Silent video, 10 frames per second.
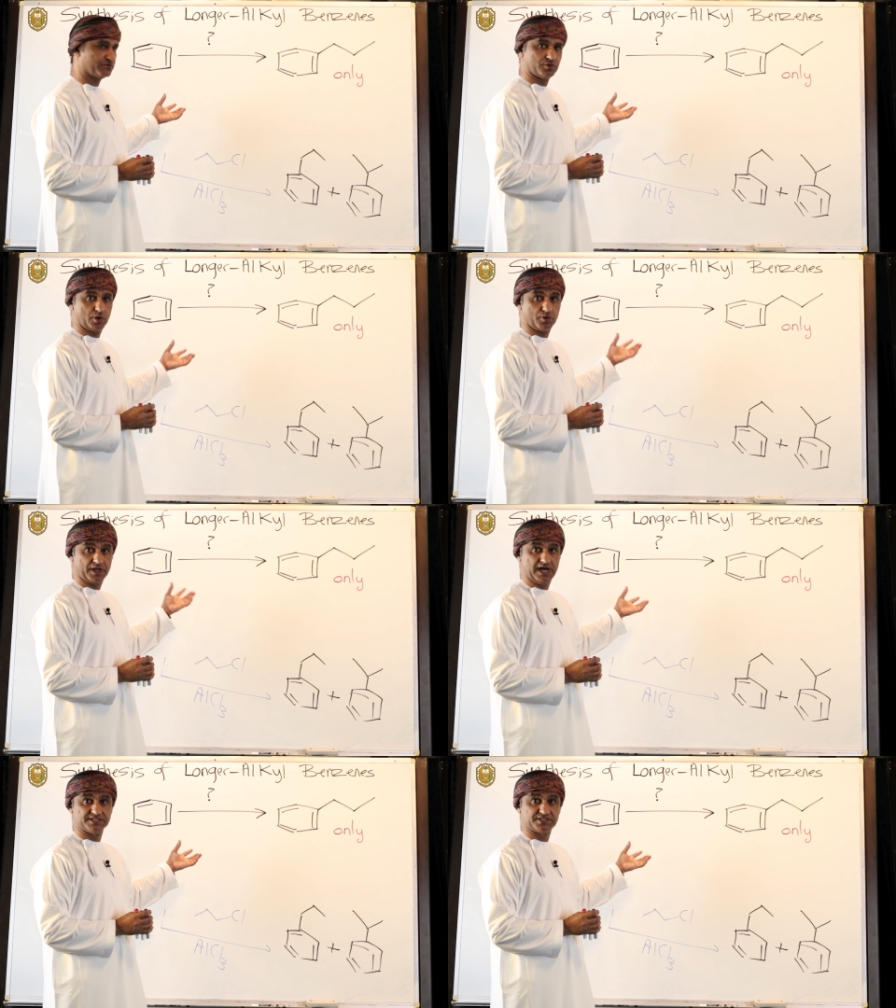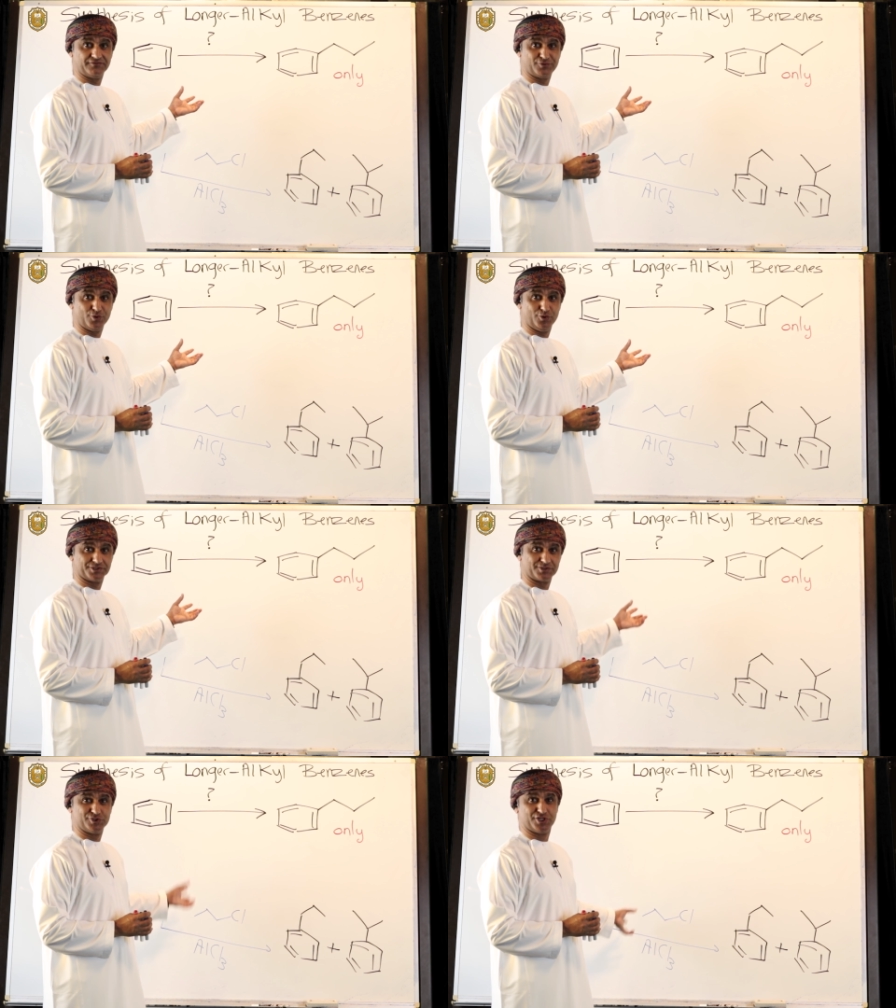of course, or the answer, of
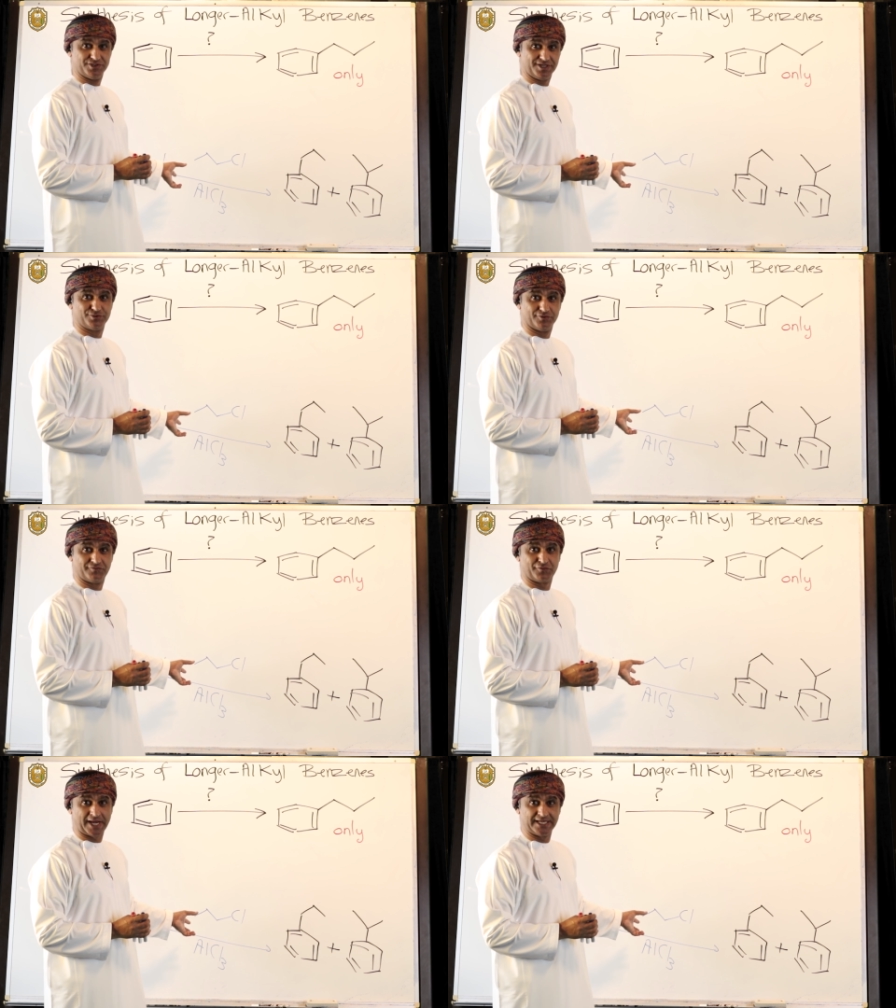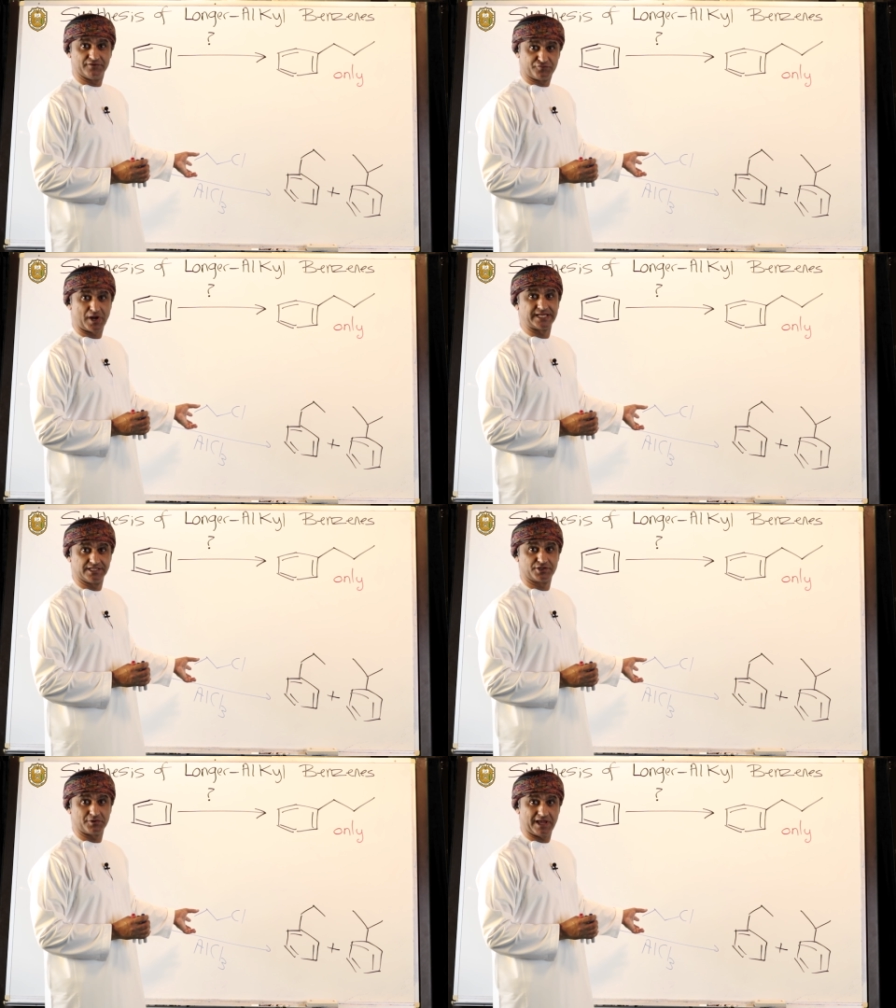course, we should not do
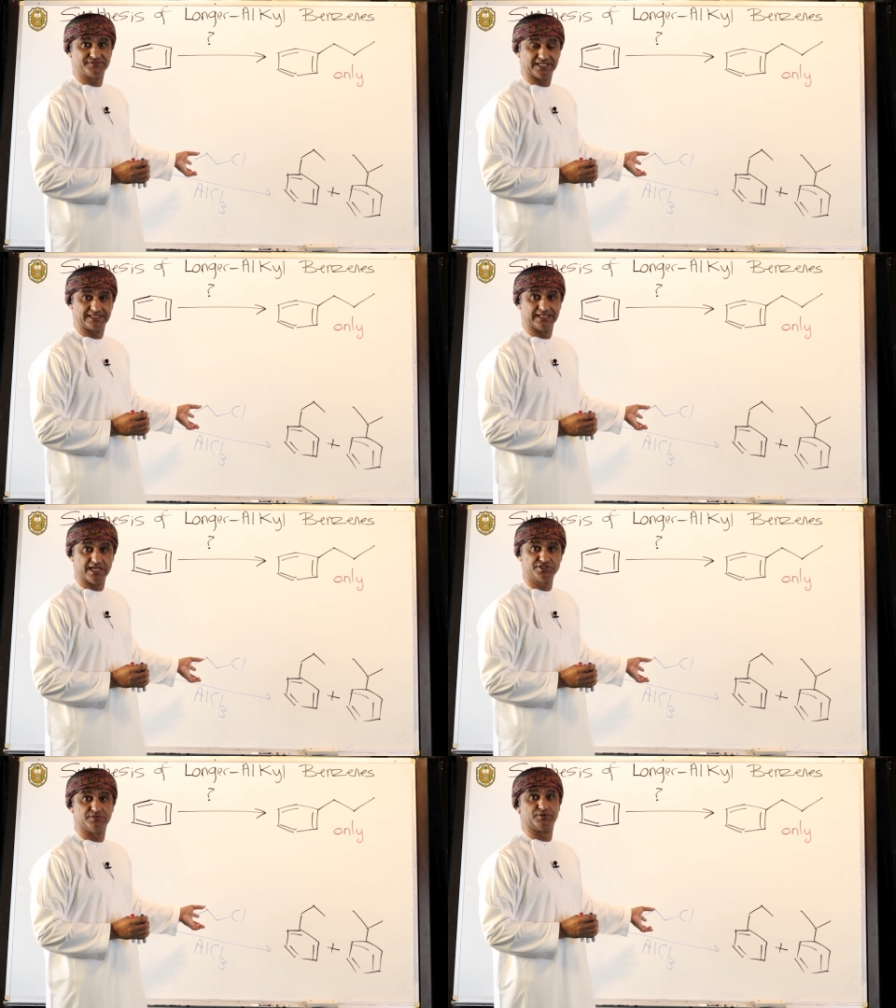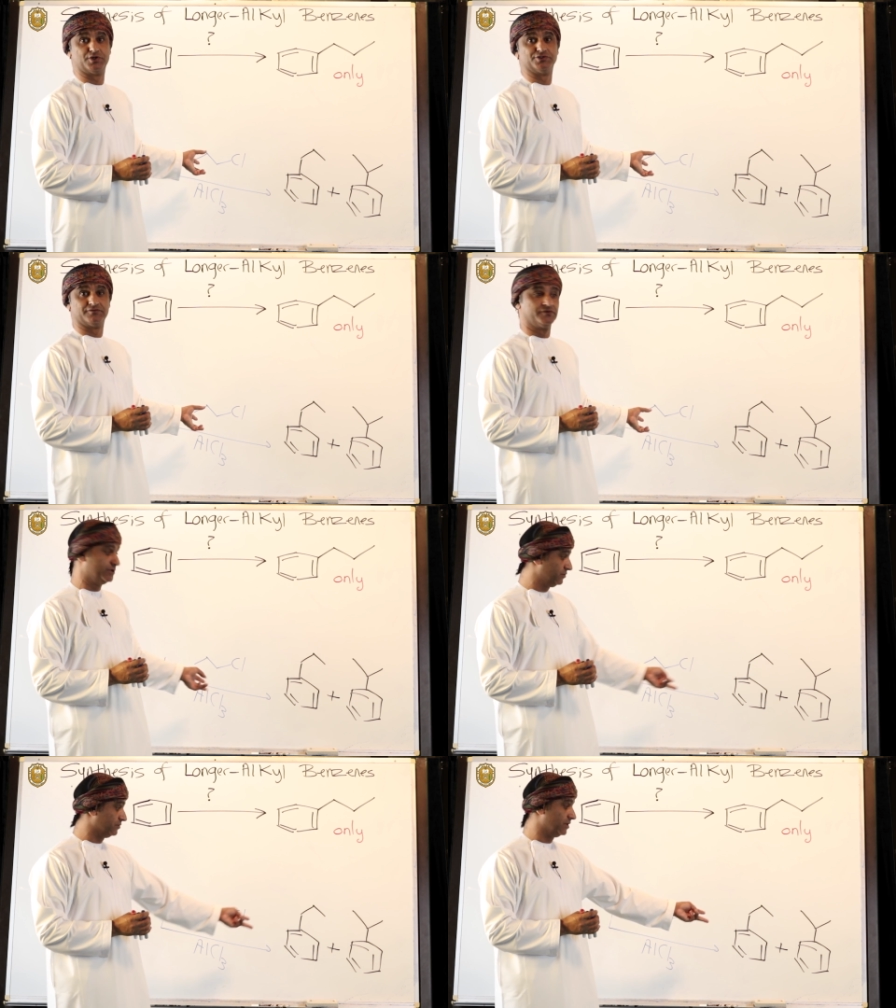Friedel-Crafts alkylation, because if we
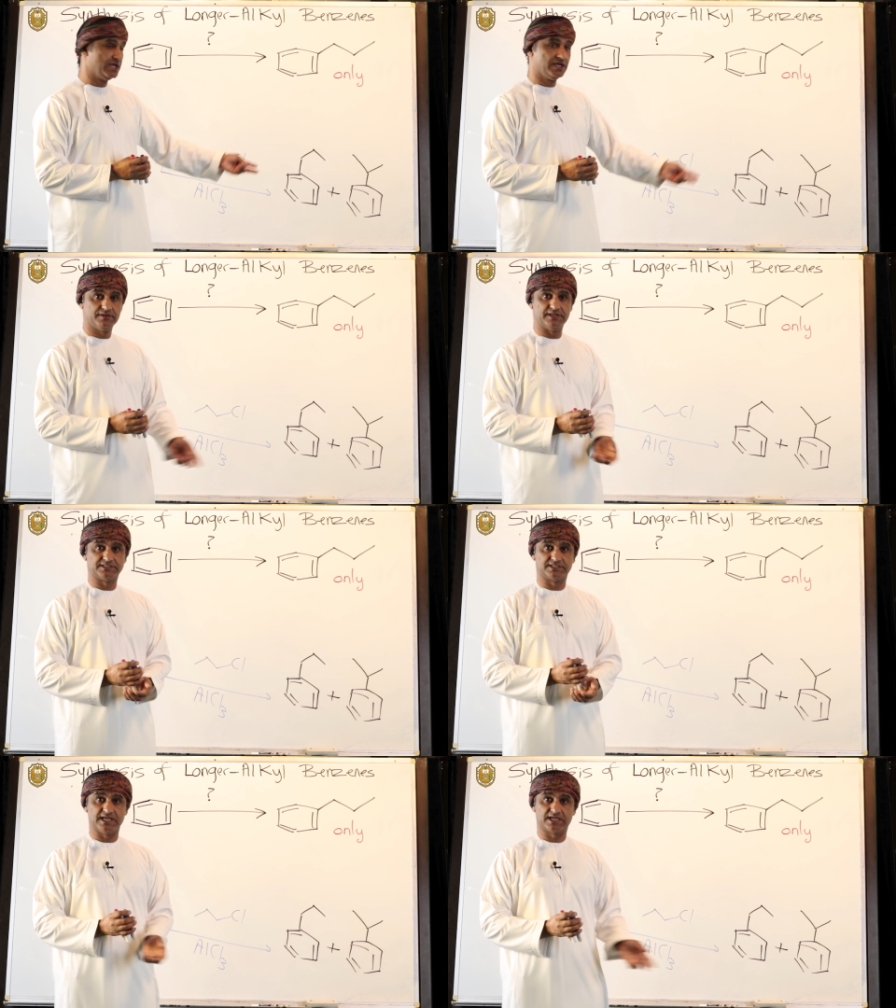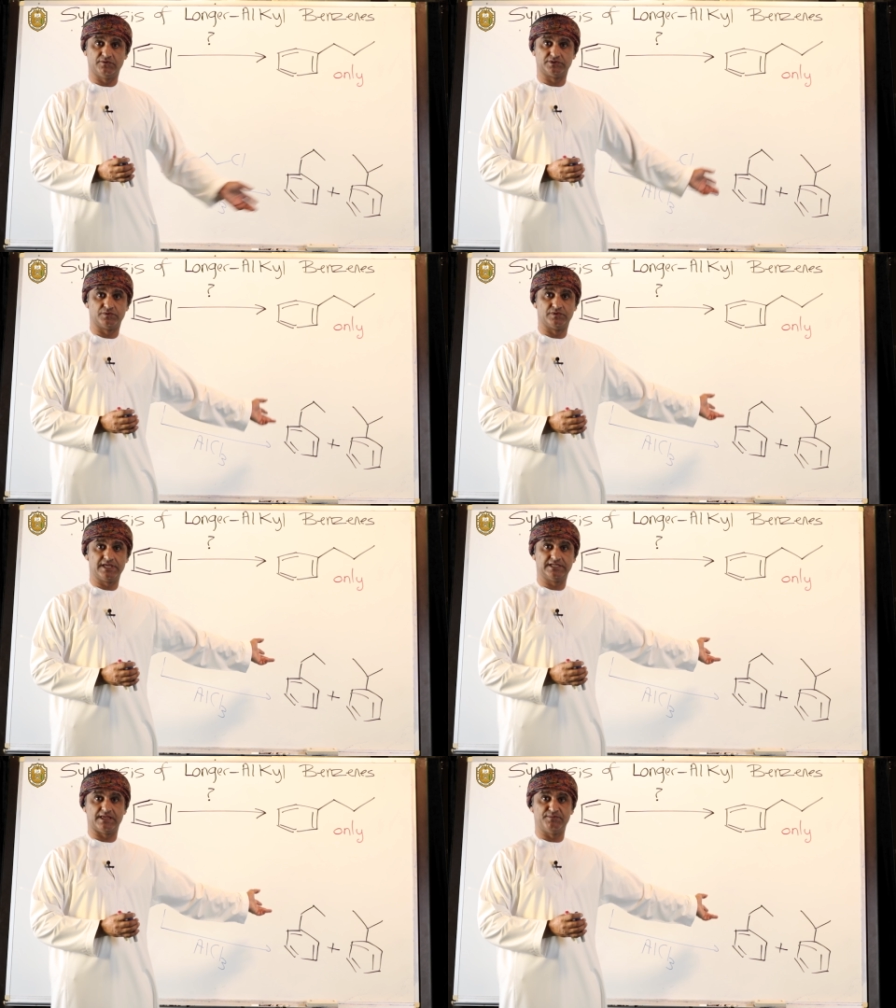do, that's exactly what we
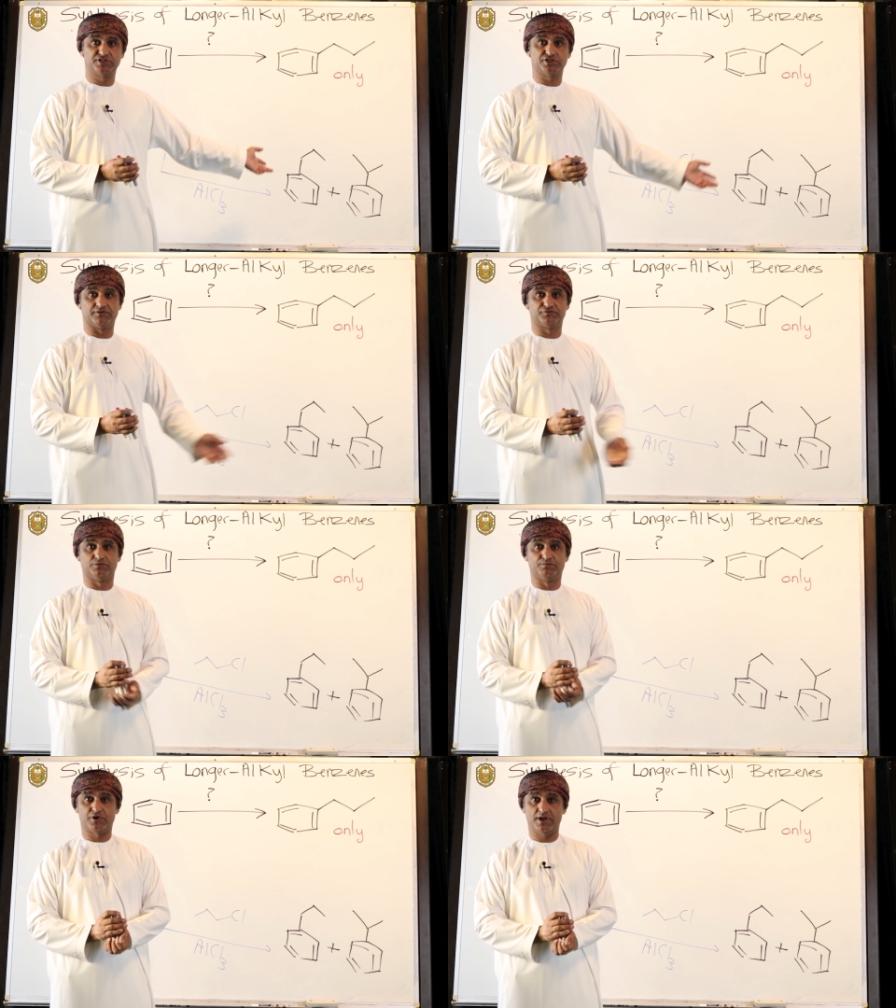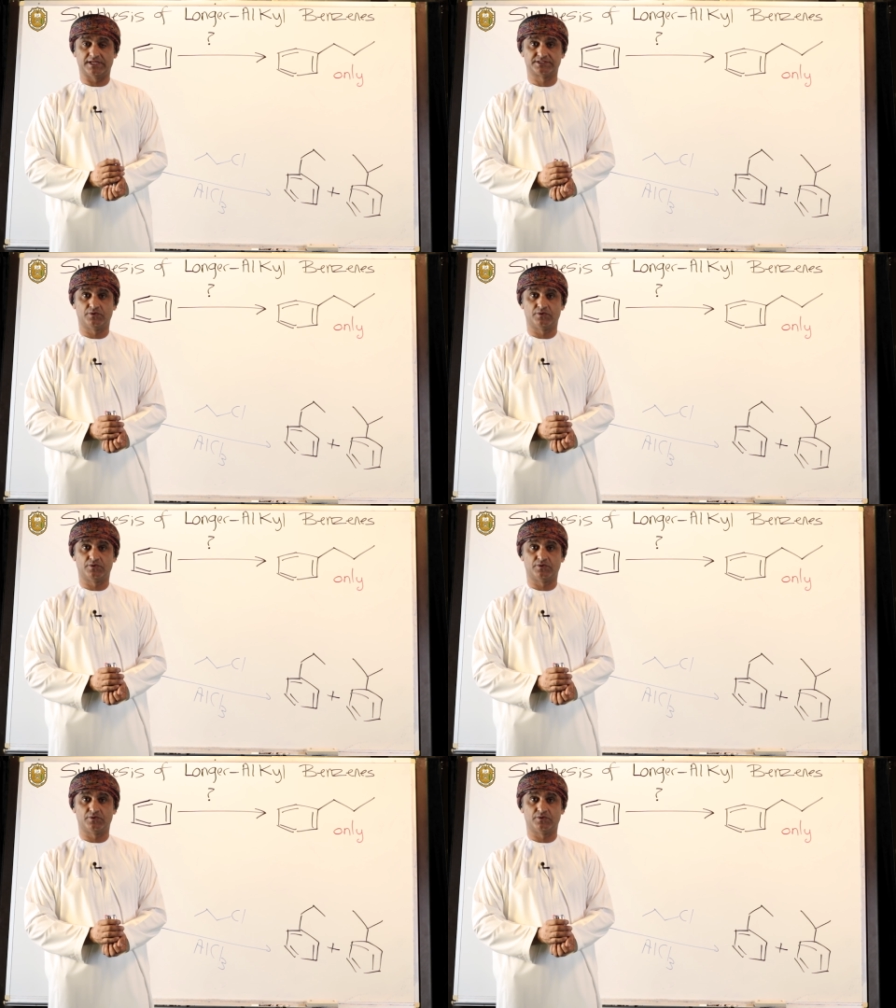get, a mixture of two products.